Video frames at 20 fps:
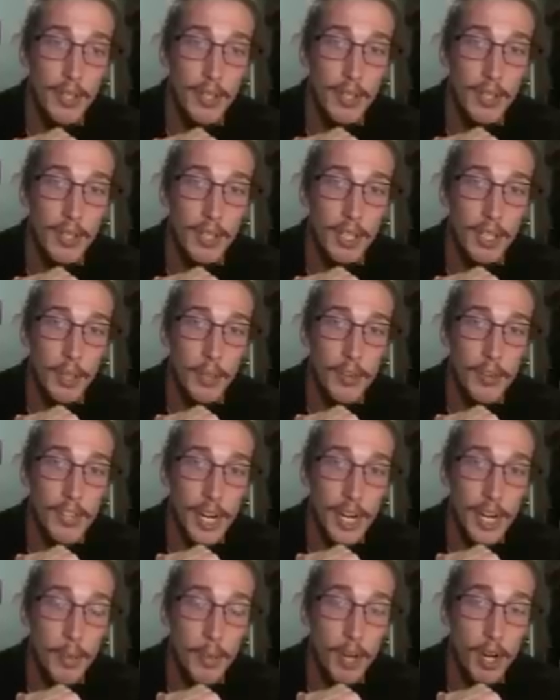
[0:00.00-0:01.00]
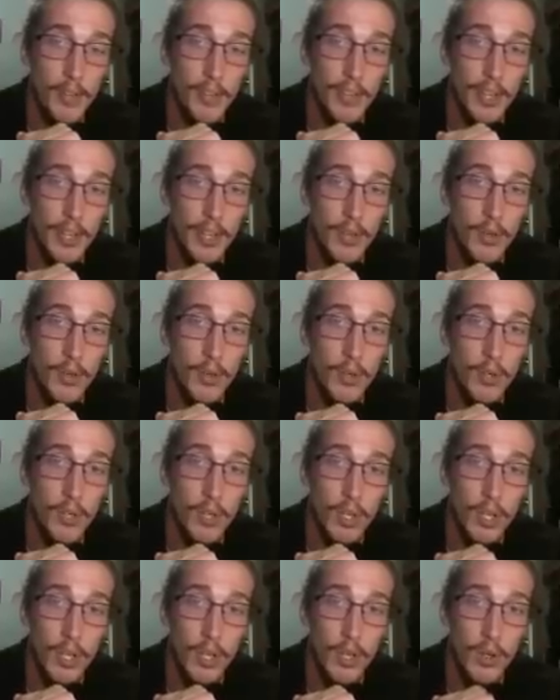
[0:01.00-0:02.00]
I'm going to try to pause it.
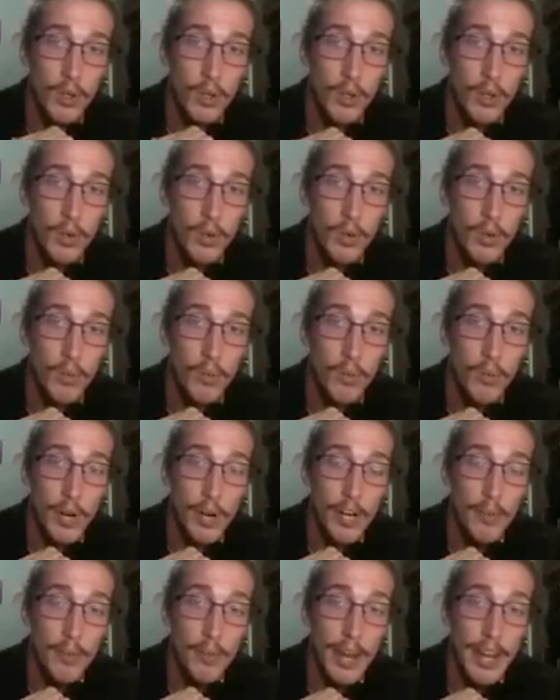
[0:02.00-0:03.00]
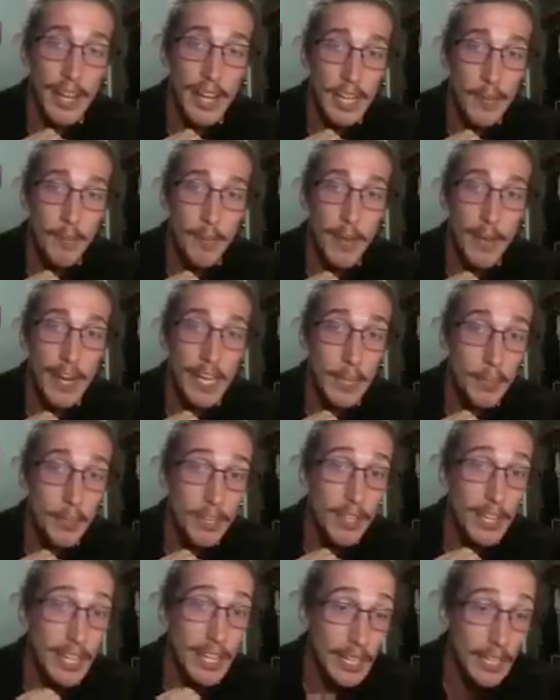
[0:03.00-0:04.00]
Where's my hip? My hip
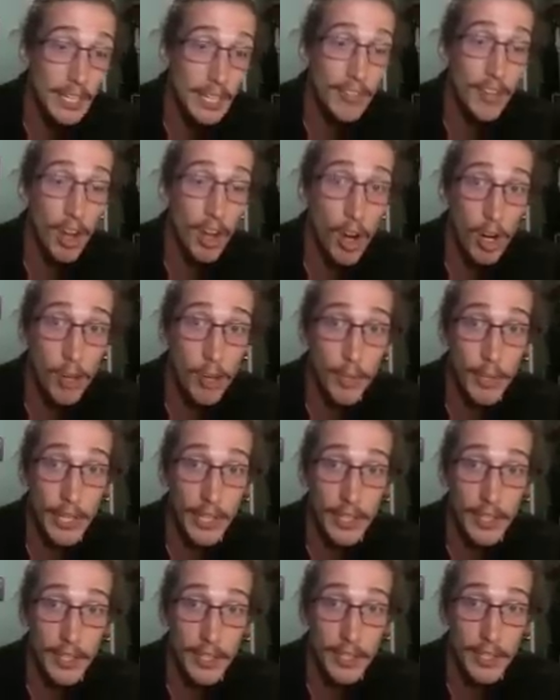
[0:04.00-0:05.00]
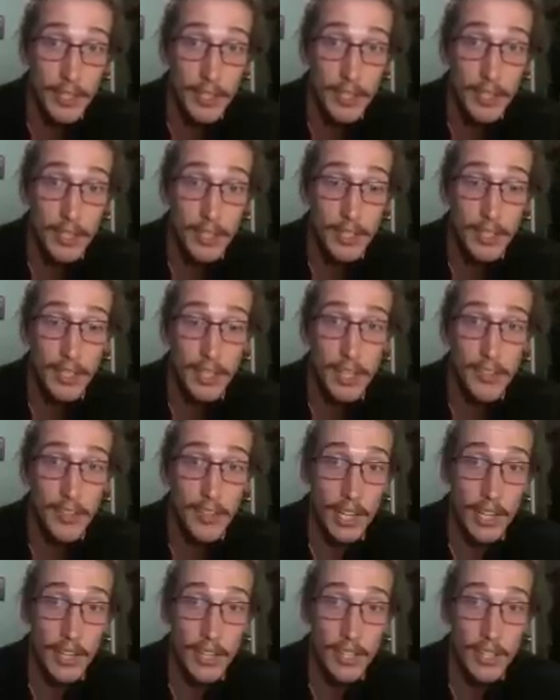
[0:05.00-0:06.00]
is in his armpit,
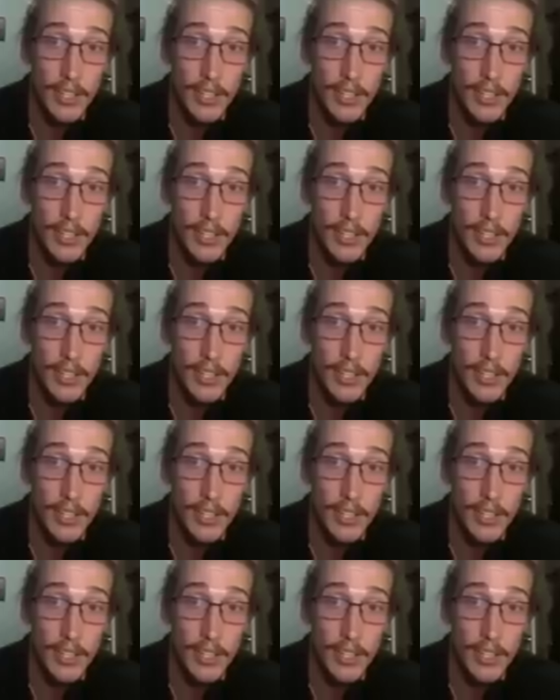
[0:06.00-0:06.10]
isn't it?